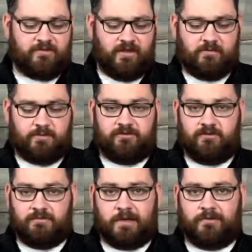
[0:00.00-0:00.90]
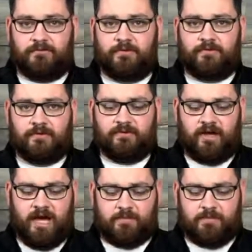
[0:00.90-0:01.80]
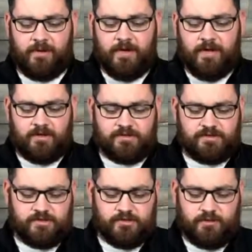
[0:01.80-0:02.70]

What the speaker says: setup with two microphones on top and two